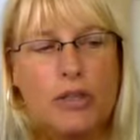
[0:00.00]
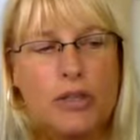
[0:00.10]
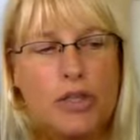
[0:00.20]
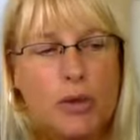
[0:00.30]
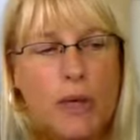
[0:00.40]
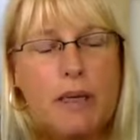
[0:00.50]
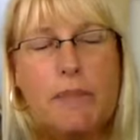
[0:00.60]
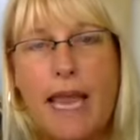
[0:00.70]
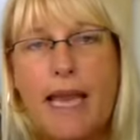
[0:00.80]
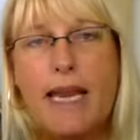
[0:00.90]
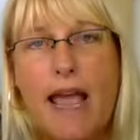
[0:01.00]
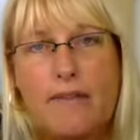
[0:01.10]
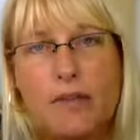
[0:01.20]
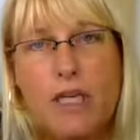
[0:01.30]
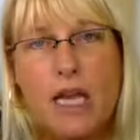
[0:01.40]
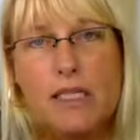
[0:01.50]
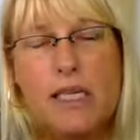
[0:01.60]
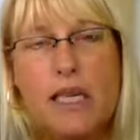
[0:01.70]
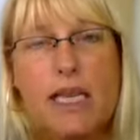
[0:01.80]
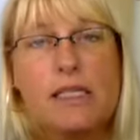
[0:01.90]
doing paid
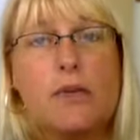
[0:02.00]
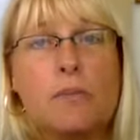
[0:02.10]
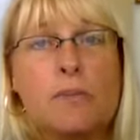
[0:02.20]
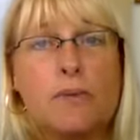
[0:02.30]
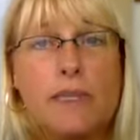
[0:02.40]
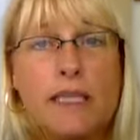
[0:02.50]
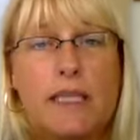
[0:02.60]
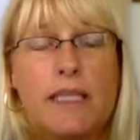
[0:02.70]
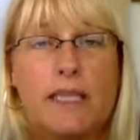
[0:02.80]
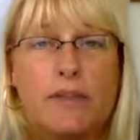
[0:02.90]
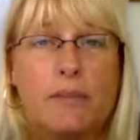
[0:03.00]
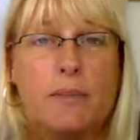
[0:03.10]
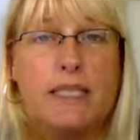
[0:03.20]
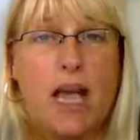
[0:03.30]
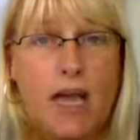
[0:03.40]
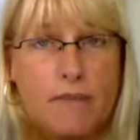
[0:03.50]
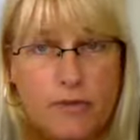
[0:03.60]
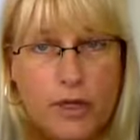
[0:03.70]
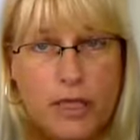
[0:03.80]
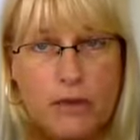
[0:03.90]
advertising has completely given me time
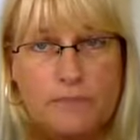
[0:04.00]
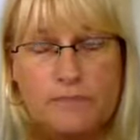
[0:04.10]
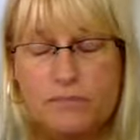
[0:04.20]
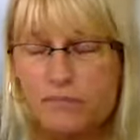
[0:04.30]
freedom.